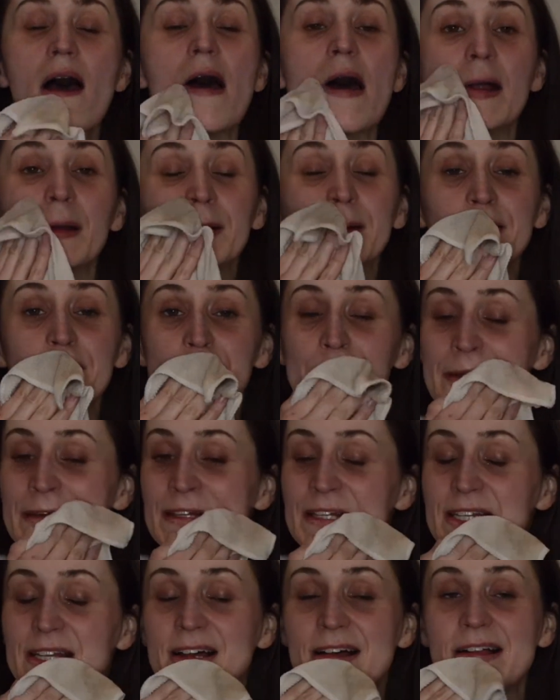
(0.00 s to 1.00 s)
And it just